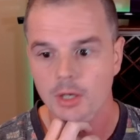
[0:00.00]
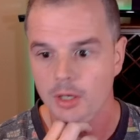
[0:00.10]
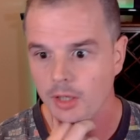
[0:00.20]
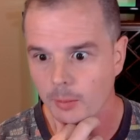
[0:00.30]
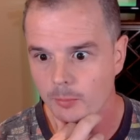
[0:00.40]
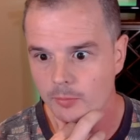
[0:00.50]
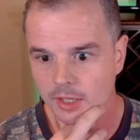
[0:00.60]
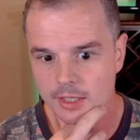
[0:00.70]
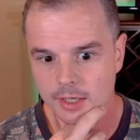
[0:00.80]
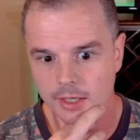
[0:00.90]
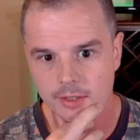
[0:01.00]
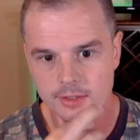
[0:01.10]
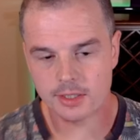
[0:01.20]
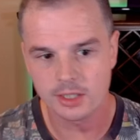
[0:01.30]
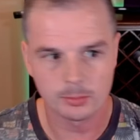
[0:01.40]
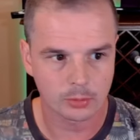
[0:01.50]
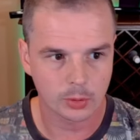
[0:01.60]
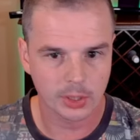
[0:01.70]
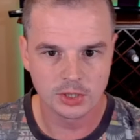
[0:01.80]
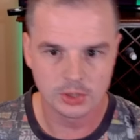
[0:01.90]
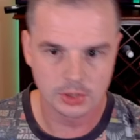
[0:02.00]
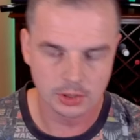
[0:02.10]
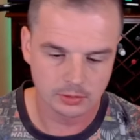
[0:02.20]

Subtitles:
Yep, there is the Bridge.